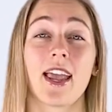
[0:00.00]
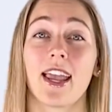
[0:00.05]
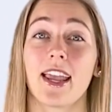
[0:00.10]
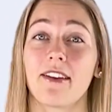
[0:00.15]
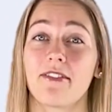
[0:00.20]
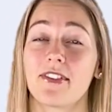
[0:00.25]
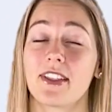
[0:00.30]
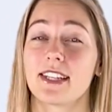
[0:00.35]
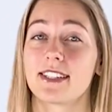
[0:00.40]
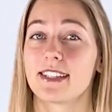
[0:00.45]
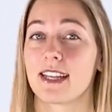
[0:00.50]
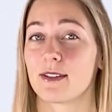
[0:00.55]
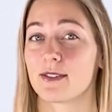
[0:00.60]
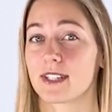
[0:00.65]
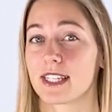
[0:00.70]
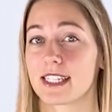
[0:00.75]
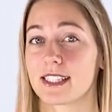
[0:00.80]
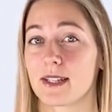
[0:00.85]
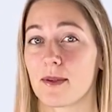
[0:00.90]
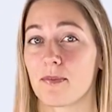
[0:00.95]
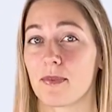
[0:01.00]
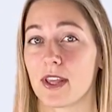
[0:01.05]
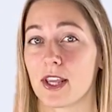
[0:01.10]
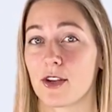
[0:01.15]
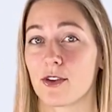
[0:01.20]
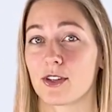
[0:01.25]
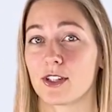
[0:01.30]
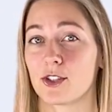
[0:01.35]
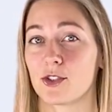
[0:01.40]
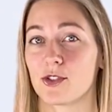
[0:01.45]
If this sounds like something
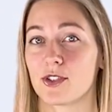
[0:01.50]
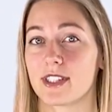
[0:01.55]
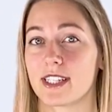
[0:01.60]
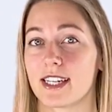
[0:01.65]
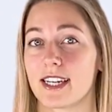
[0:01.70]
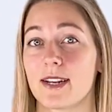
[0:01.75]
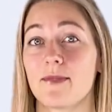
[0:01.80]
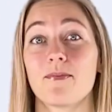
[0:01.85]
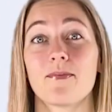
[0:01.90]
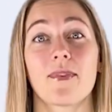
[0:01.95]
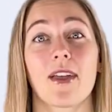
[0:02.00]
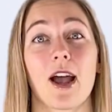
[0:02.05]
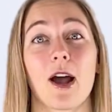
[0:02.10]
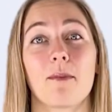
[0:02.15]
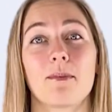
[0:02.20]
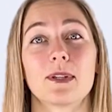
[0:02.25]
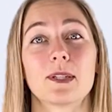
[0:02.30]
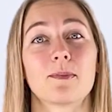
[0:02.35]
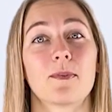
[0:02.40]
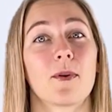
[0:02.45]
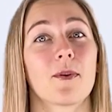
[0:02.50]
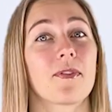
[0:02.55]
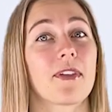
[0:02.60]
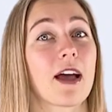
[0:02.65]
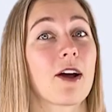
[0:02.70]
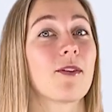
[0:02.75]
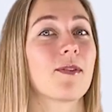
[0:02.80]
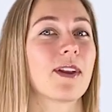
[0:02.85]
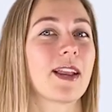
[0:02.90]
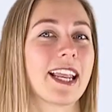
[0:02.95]
you're interested in, help us both
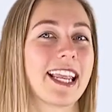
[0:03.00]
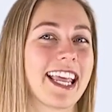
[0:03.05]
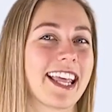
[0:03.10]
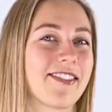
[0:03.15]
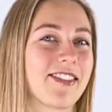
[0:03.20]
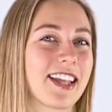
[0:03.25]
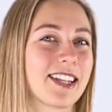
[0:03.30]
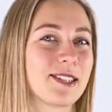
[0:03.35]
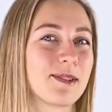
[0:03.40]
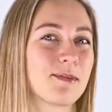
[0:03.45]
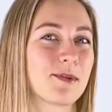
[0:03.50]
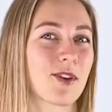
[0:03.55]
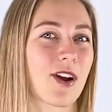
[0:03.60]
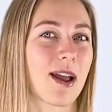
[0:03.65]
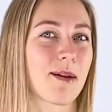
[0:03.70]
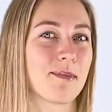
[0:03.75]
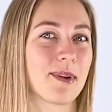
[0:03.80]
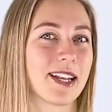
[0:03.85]
out and hit that subscribe